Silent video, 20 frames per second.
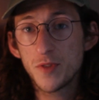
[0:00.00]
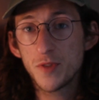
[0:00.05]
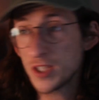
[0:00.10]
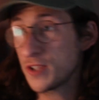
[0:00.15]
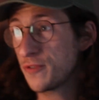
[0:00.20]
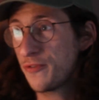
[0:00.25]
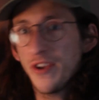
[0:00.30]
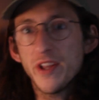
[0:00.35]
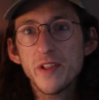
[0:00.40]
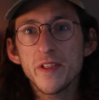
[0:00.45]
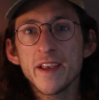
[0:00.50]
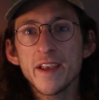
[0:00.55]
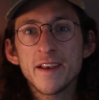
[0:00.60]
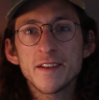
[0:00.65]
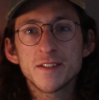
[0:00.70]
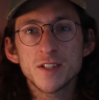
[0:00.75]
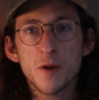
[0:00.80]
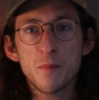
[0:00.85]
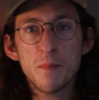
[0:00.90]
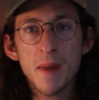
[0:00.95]
This feeling
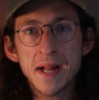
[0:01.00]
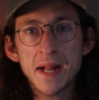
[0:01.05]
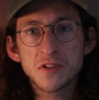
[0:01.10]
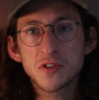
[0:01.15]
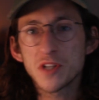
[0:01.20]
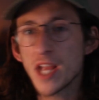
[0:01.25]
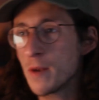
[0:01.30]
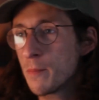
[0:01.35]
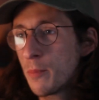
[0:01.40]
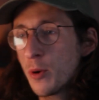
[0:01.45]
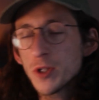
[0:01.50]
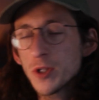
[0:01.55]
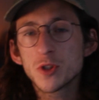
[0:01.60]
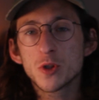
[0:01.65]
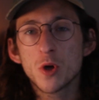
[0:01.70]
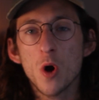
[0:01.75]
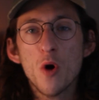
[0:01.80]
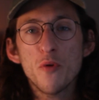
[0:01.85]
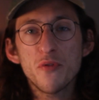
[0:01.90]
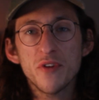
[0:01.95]
is unmatched and puts
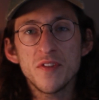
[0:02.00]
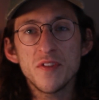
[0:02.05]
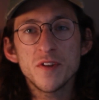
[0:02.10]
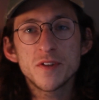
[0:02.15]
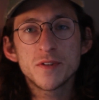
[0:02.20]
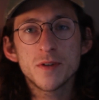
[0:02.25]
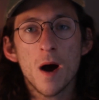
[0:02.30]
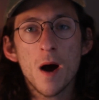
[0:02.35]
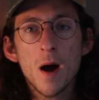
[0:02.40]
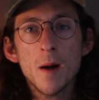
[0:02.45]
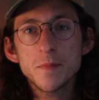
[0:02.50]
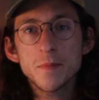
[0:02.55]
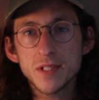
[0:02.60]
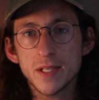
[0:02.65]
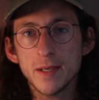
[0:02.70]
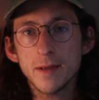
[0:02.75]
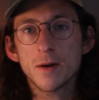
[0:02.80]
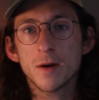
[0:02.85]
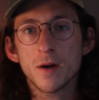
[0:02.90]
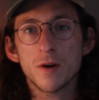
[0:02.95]
golf in the top
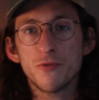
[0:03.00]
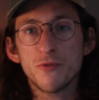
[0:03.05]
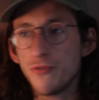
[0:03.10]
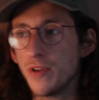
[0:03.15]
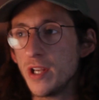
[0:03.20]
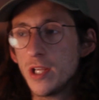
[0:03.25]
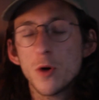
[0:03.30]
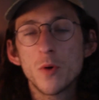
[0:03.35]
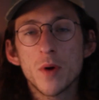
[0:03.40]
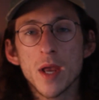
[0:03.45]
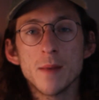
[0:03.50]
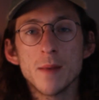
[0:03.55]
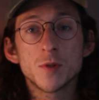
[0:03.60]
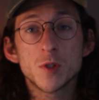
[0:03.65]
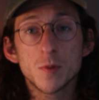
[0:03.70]
tier of video game